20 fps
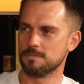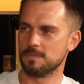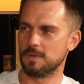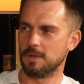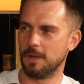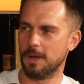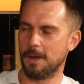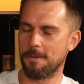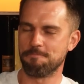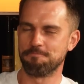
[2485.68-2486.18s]

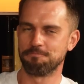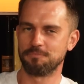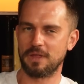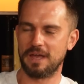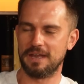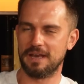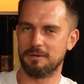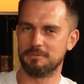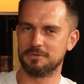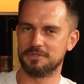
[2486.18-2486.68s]
Yeah.
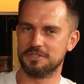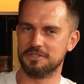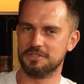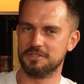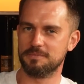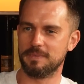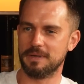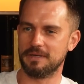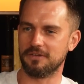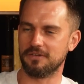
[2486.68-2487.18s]
And how much did you
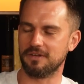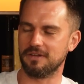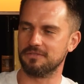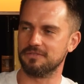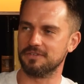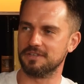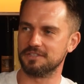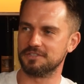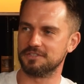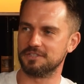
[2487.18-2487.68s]
spend on that
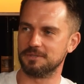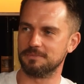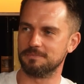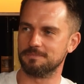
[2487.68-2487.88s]
first gym?